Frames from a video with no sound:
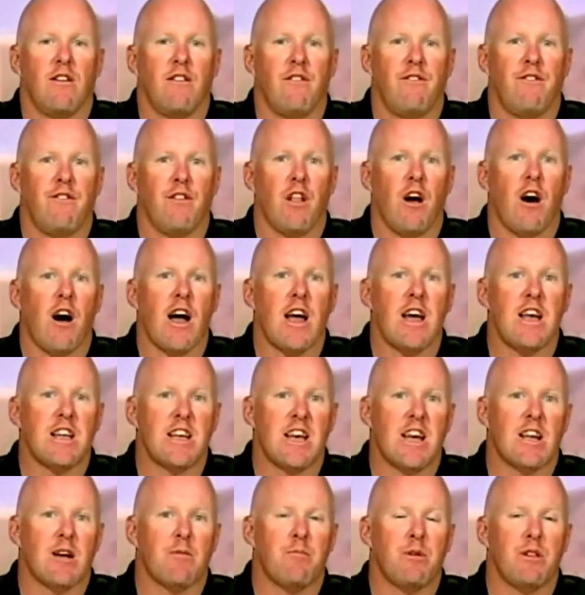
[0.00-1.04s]
fly
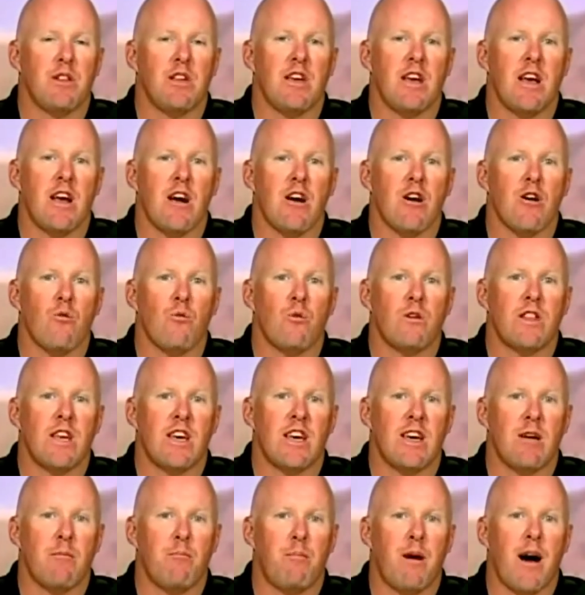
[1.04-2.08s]
and get up in the air when
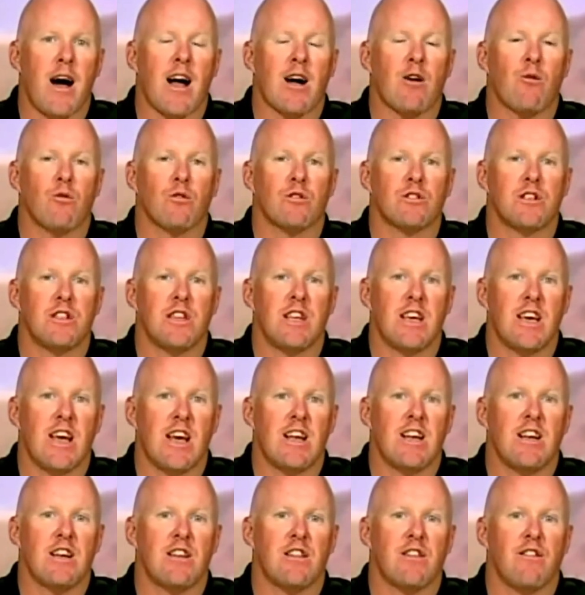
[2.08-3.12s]
they get backwards and they
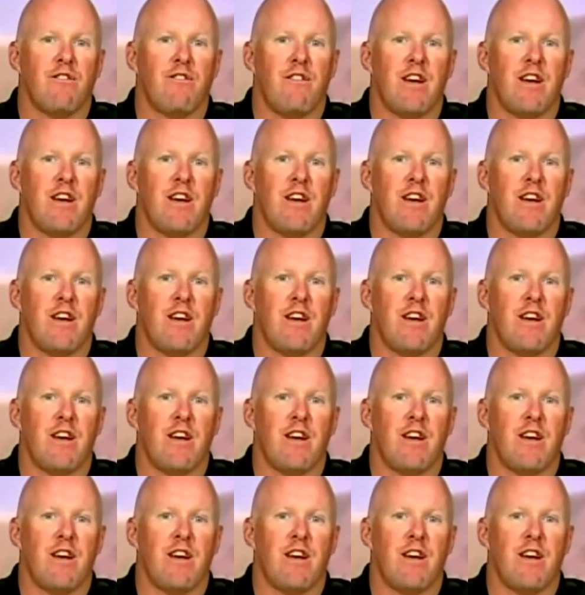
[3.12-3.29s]
get into the